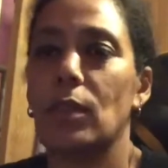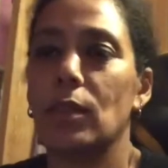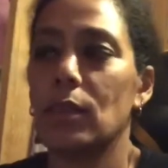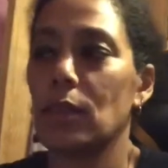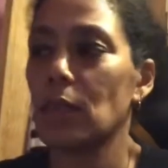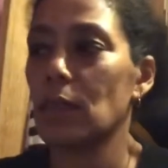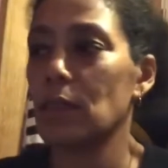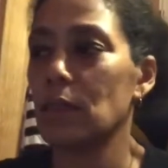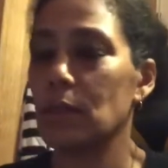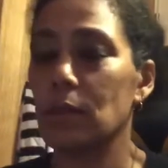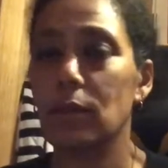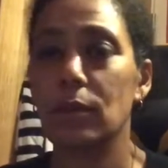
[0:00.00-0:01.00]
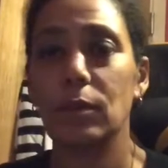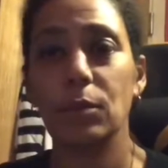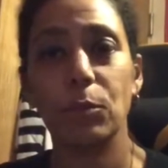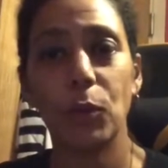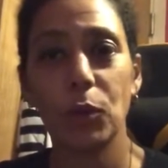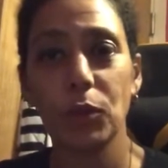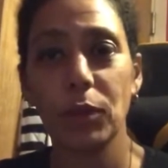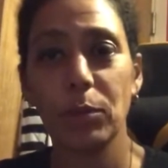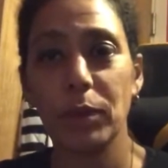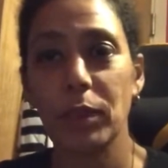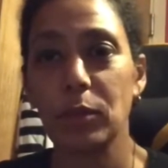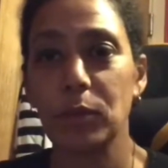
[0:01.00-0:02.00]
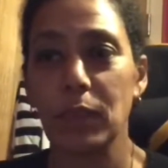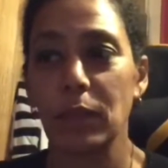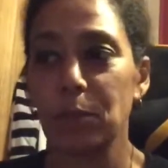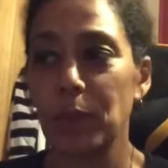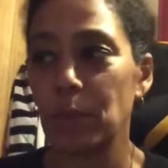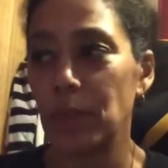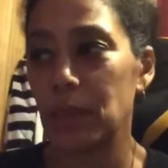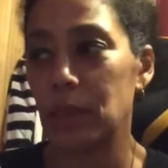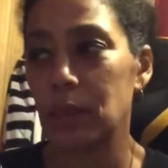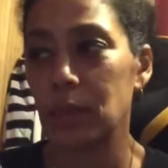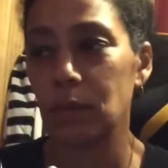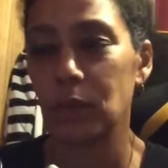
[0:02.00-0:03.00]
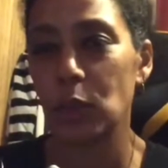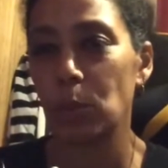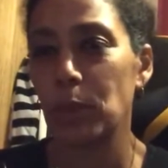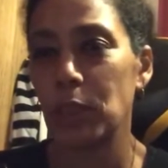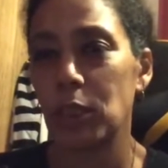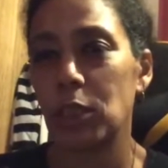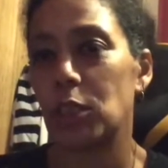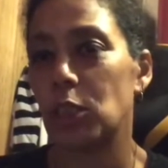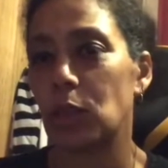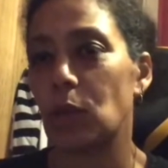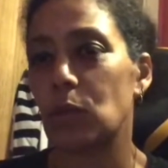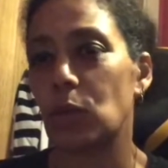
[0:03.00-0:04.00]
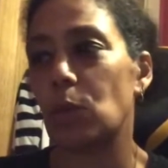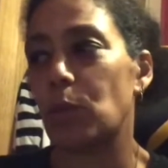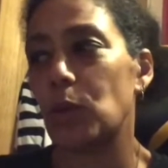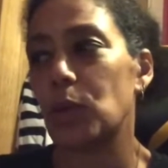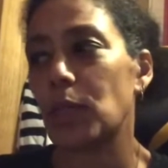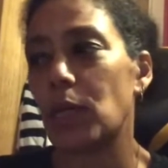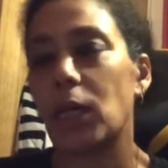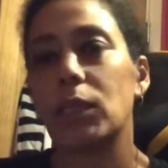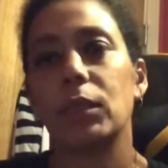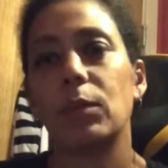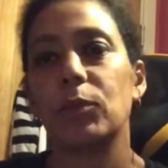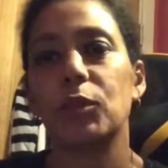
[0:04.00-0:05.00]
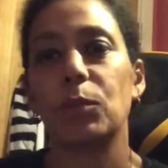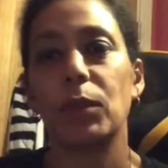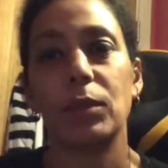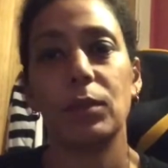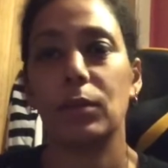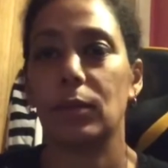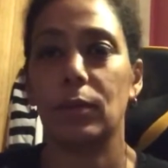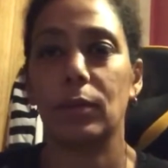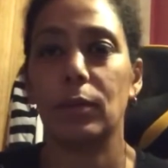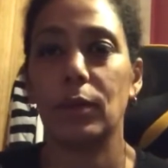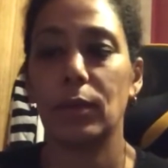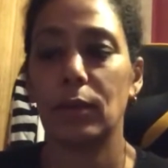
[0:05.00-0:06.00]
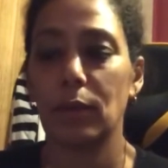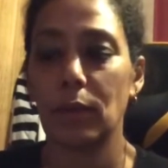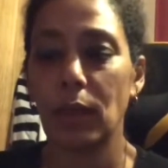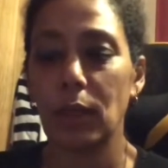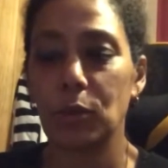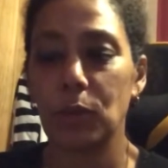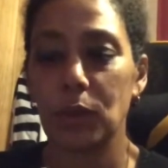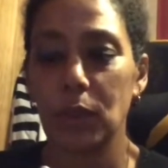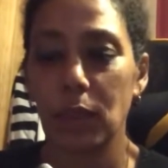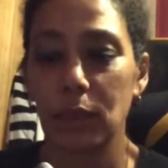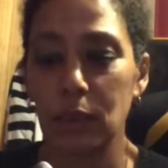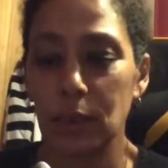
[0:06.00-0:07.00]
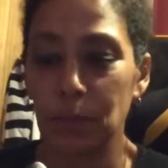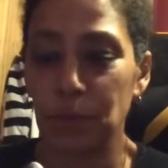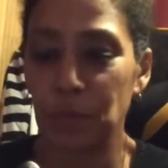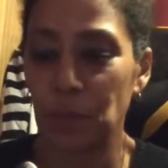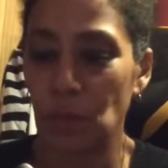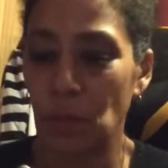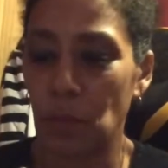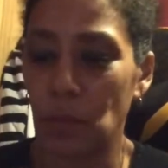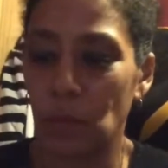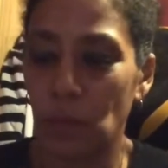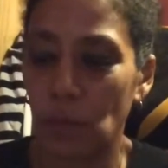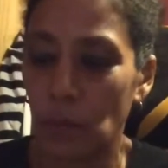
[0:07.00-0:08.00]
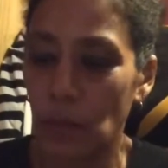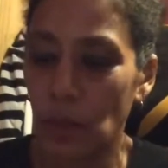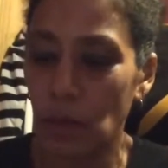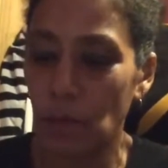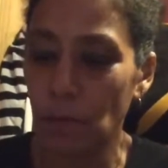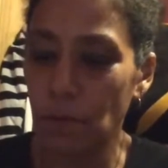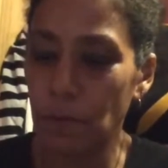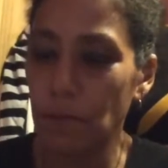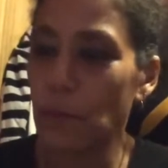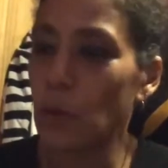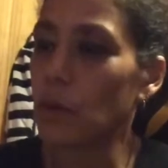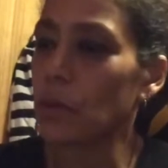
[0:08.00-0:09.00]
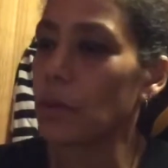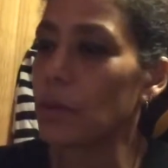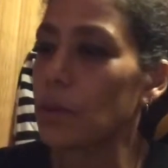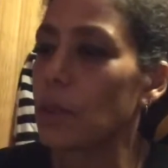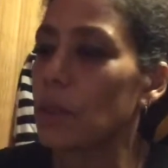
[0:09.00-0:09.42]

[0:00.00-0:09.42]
they bought them, and I was happy, because if somebody that you don't know bought the cards, that must be the cards was nice. Fourth